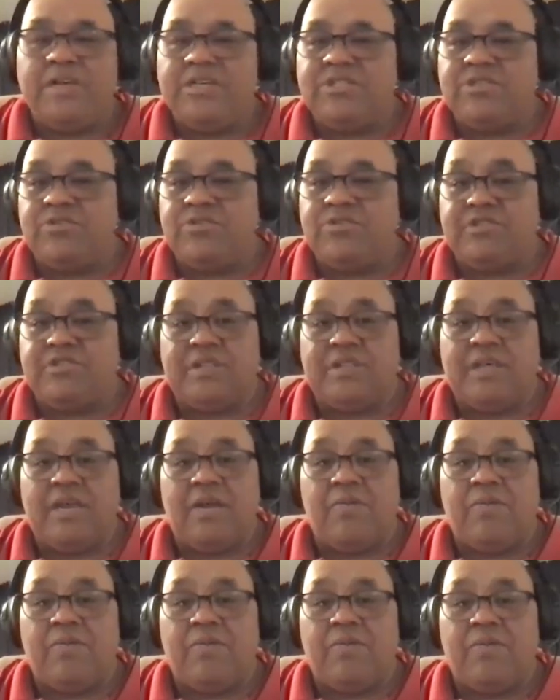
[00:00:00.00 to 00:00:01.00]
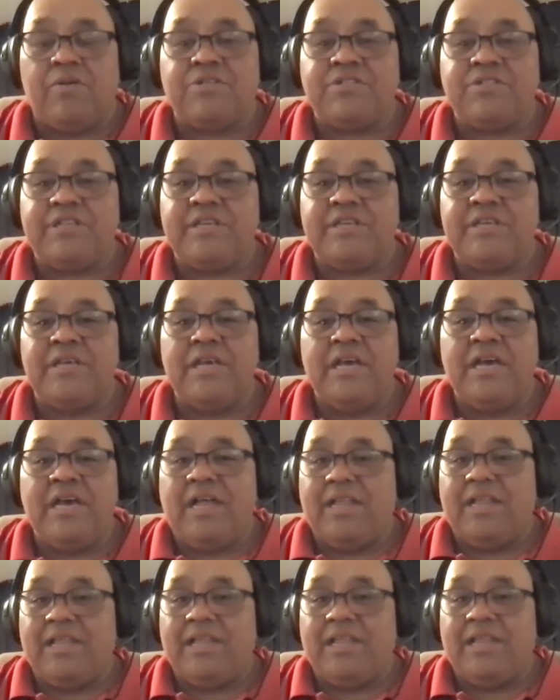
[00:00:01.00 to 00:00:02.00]
So just a lot of rehearsing,
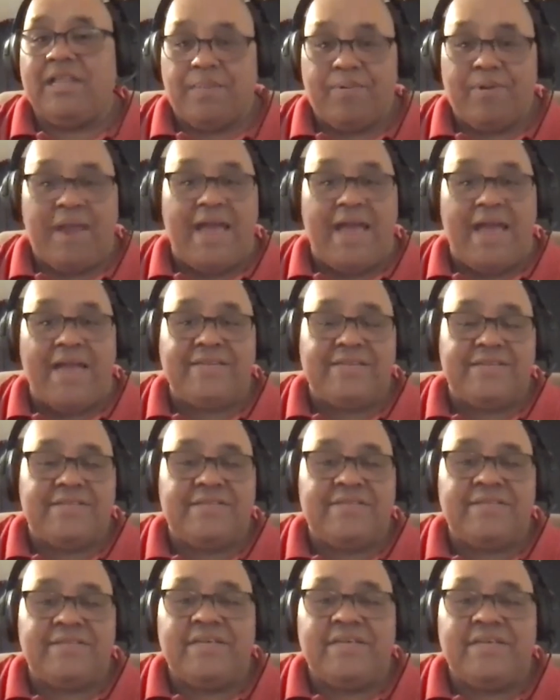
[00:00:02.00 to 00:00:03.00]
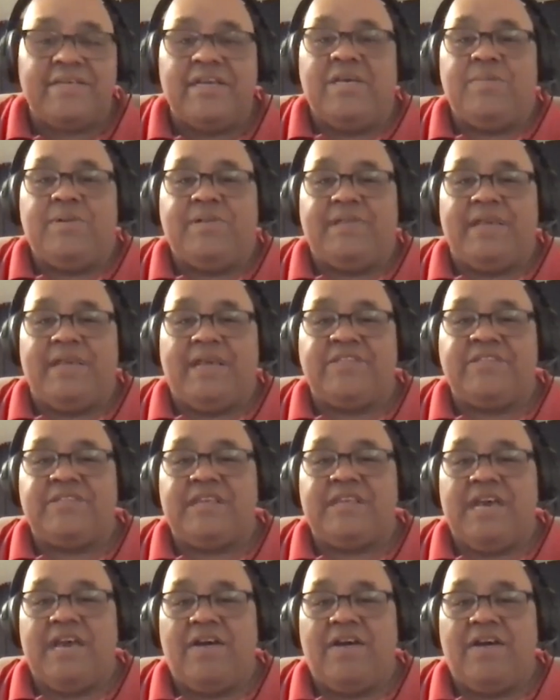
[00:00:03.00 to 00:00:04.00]
a lot of practice, but that's
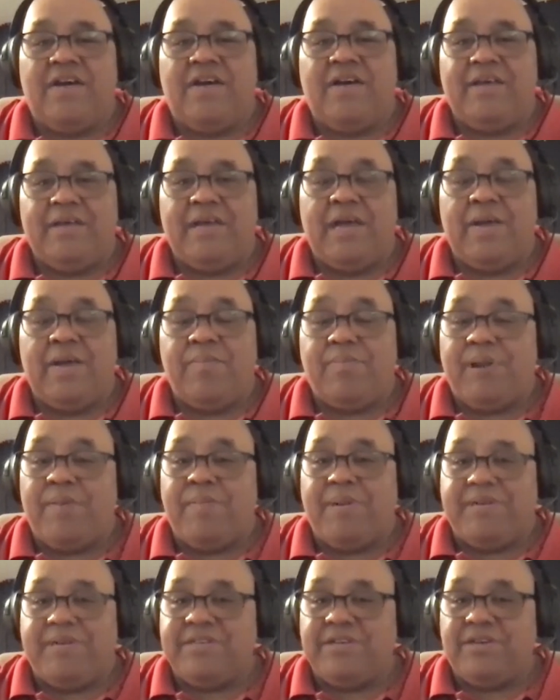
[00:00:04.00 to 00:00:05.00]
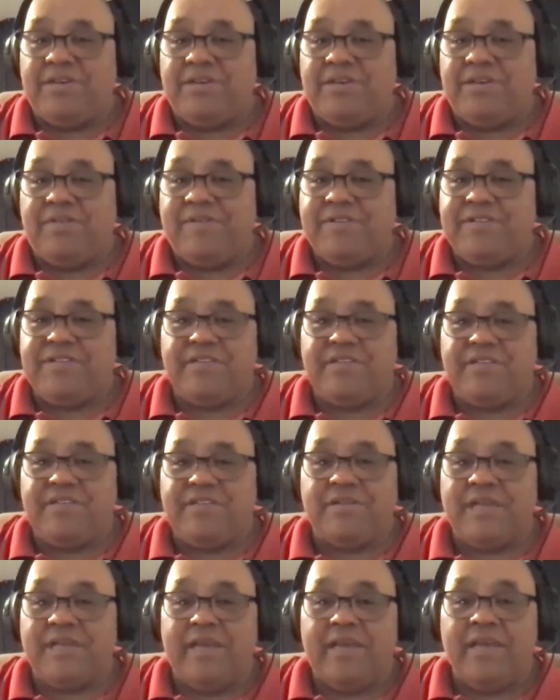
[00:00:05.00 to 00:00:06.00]
how I prep myself every single
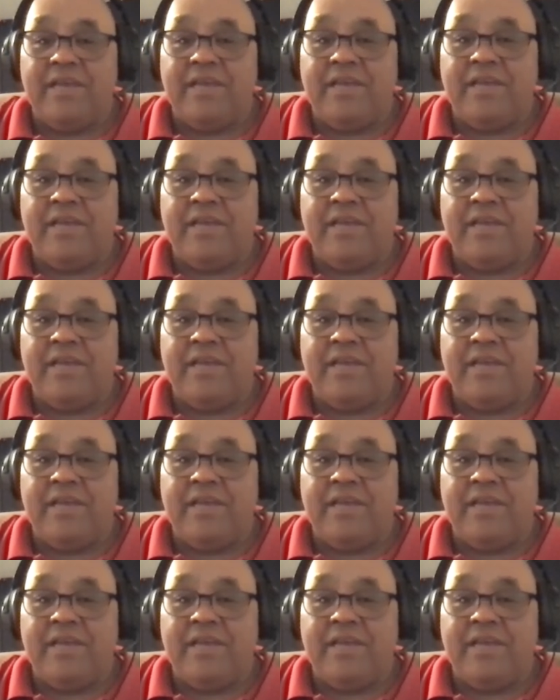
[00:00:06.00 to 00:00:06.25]
day.